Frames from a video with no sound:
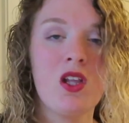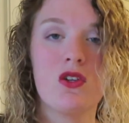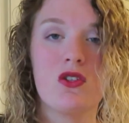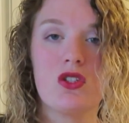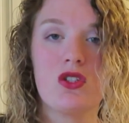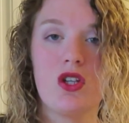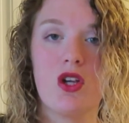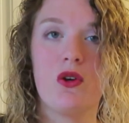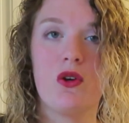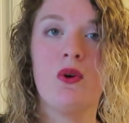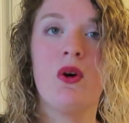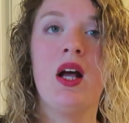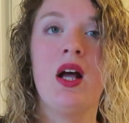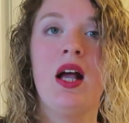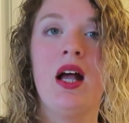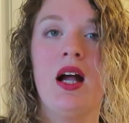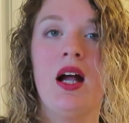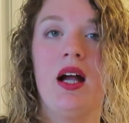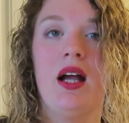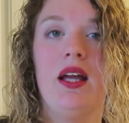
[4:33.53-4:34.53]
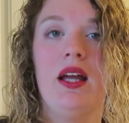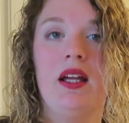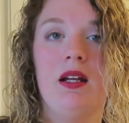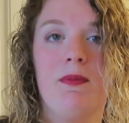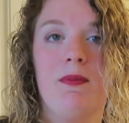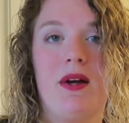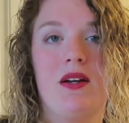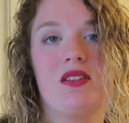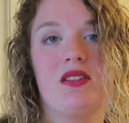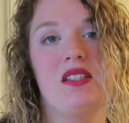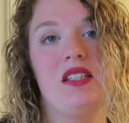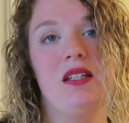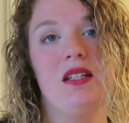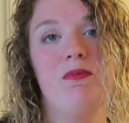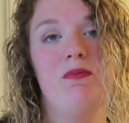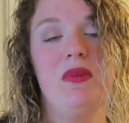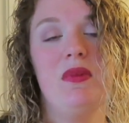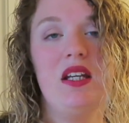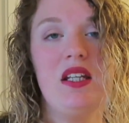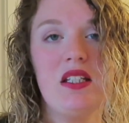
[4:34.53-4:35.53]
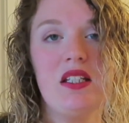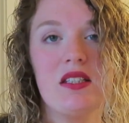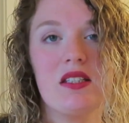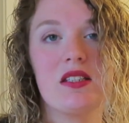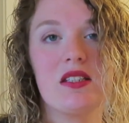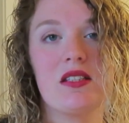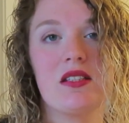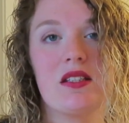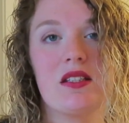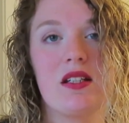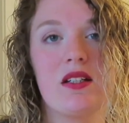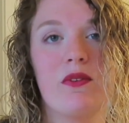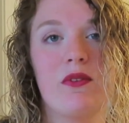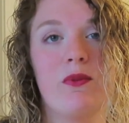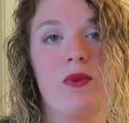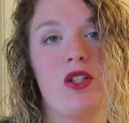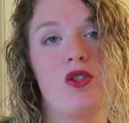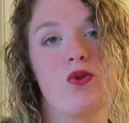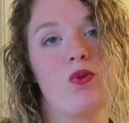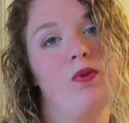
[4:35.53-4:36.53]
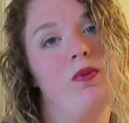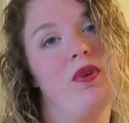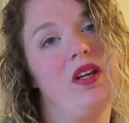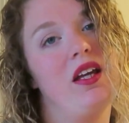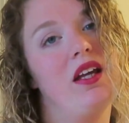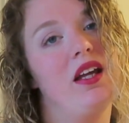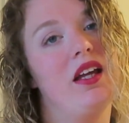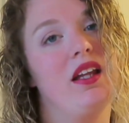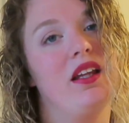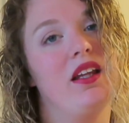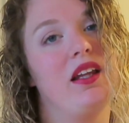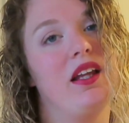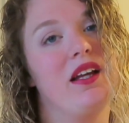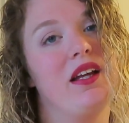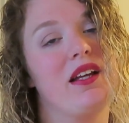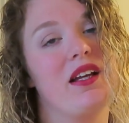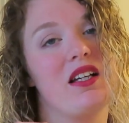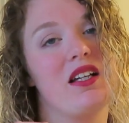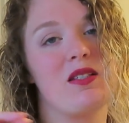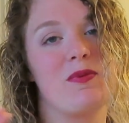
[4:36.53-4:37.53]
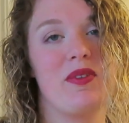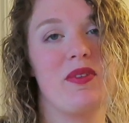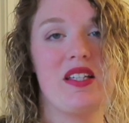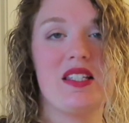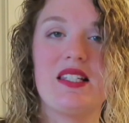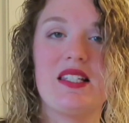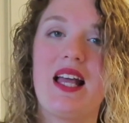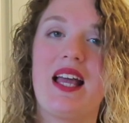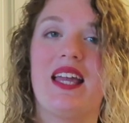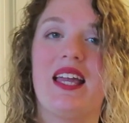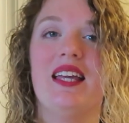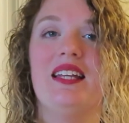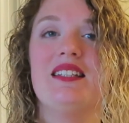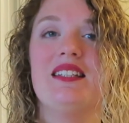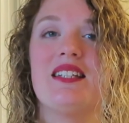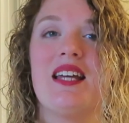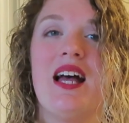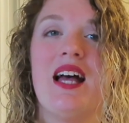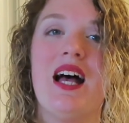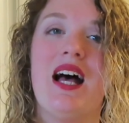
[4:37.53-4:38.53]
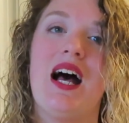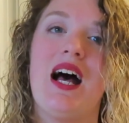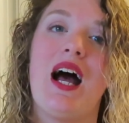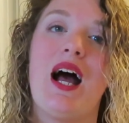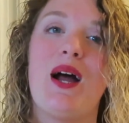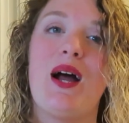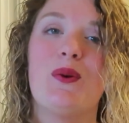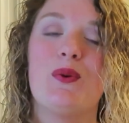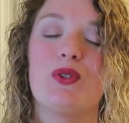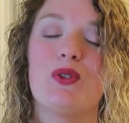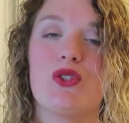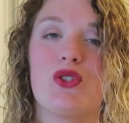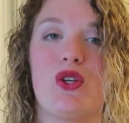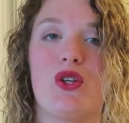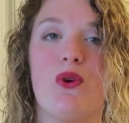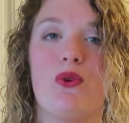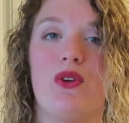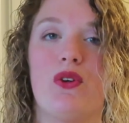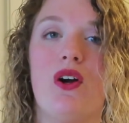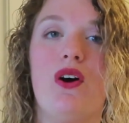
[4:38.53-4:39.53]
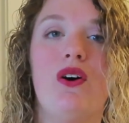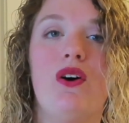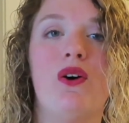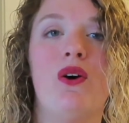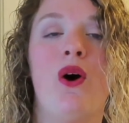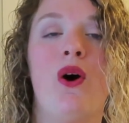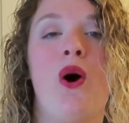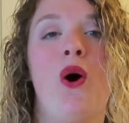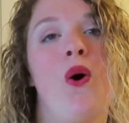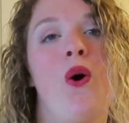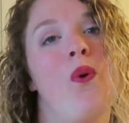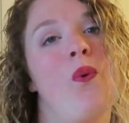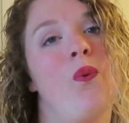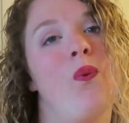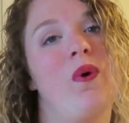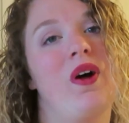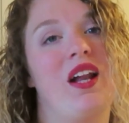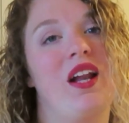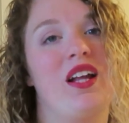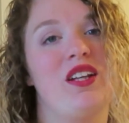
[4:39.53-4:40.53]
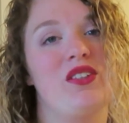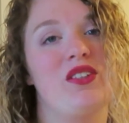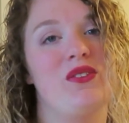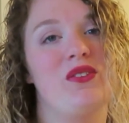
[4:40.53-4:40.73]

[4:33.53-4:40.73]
So in about 10 minutes, which will be in like a split second, I will show y'all what I do